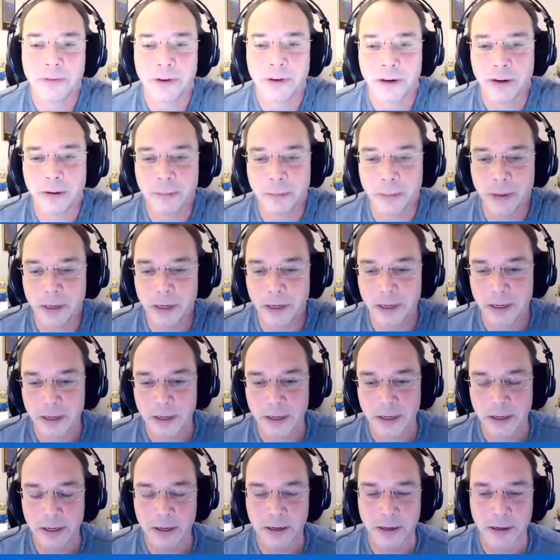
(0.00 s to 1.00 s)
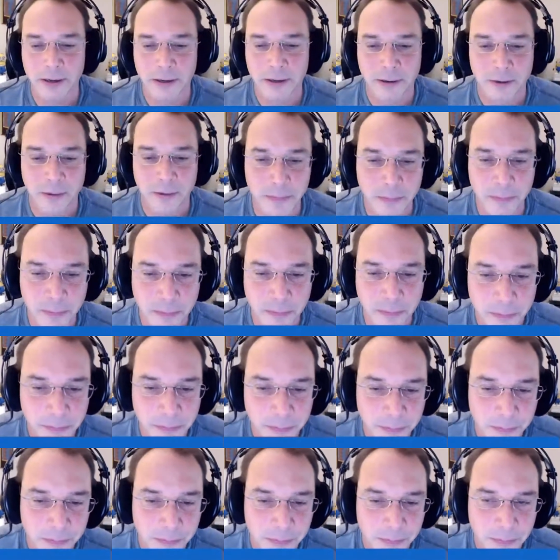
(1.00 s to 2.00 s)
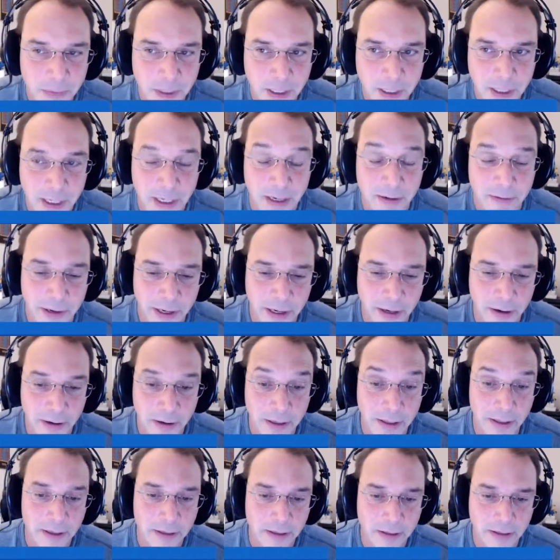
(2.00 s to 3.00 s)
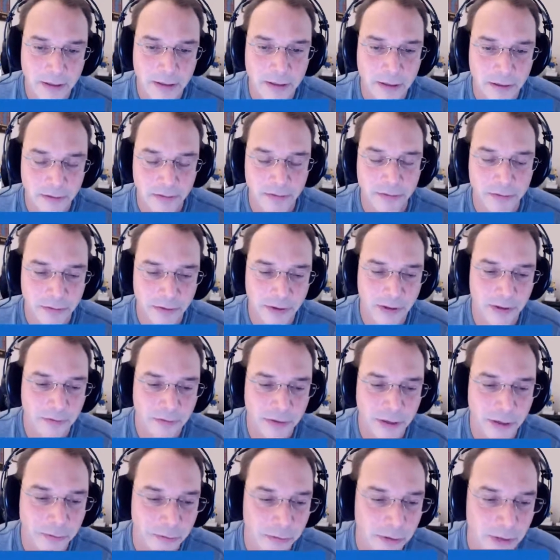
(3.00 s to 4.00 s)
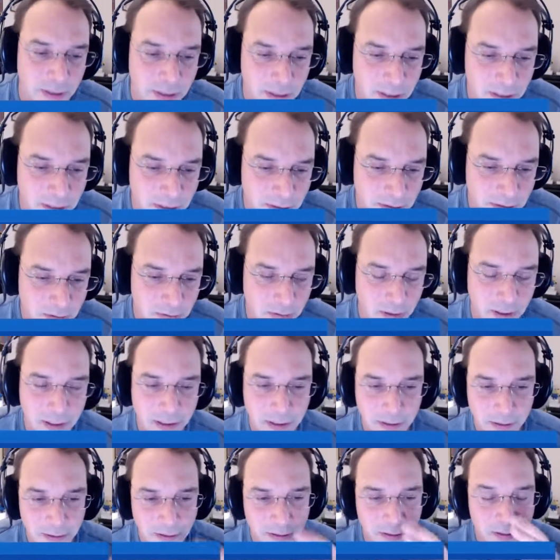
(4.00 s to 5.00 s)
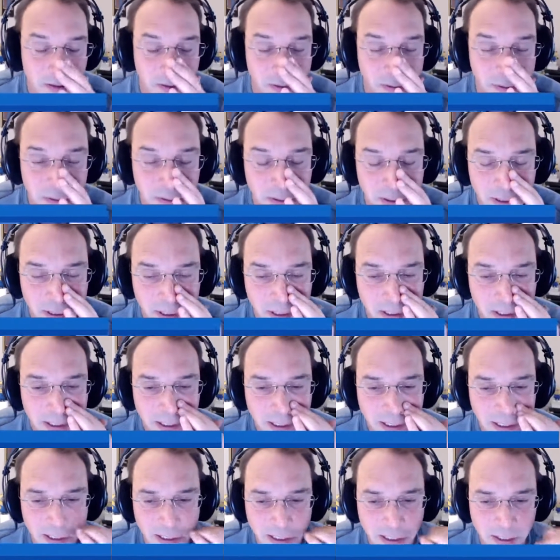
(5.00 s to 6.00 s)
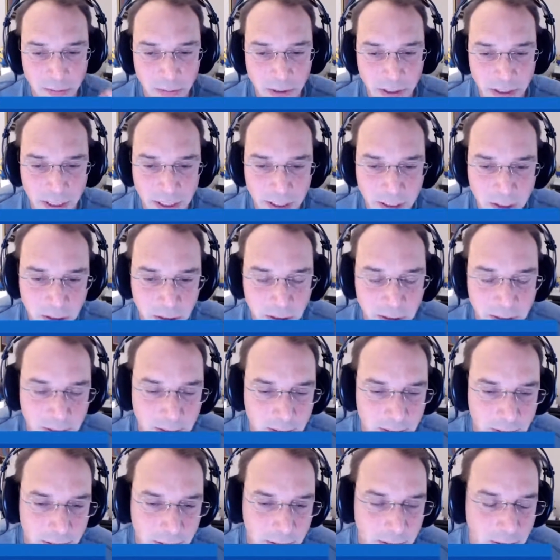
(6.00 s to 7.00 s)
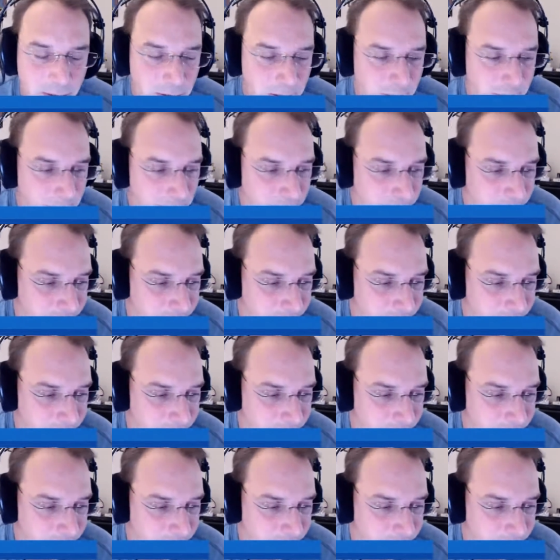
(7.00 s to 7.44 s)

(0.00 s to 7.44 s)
big kind of areas of differences, right? So customization is a key here.